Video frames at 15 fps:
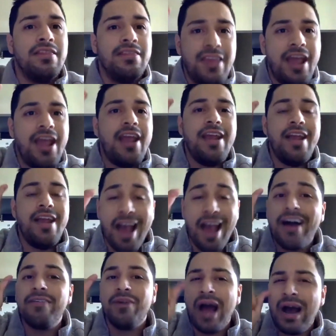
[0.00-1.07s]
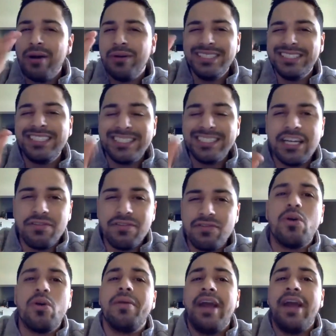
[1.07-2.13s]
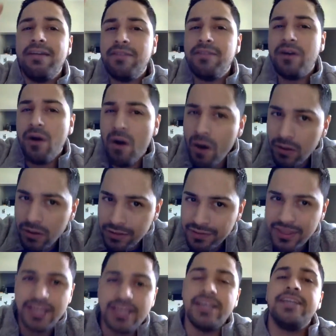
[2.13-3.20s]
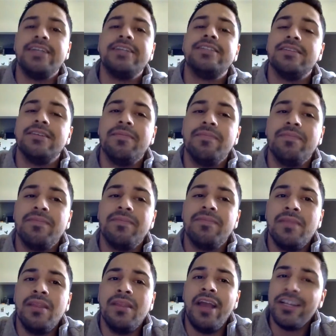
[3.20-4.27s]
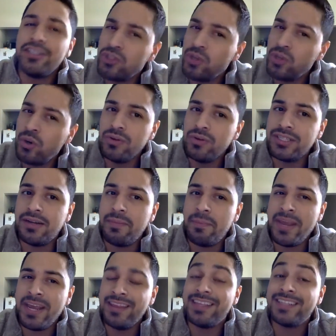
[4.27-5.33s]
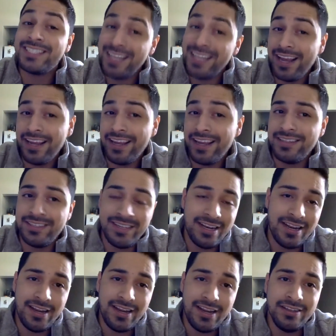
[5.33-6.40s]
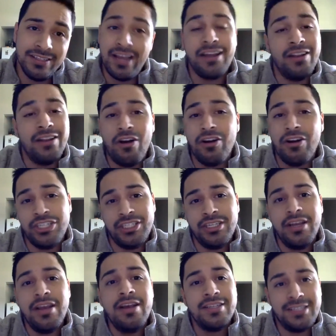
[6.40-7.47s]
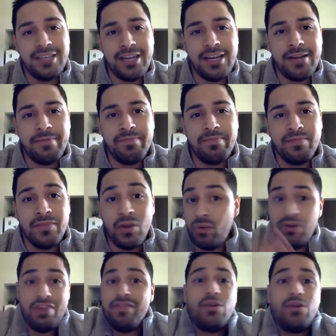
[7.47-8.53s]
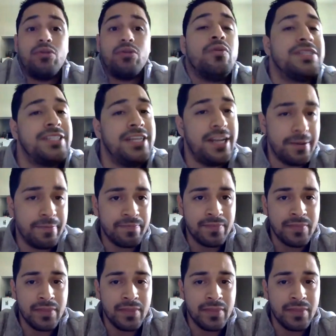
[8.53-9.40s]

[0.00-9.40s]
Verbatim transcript: They have, how does the city of Norman have all of these and Tulsa being the second city, second largest city, or even Oklahoma City,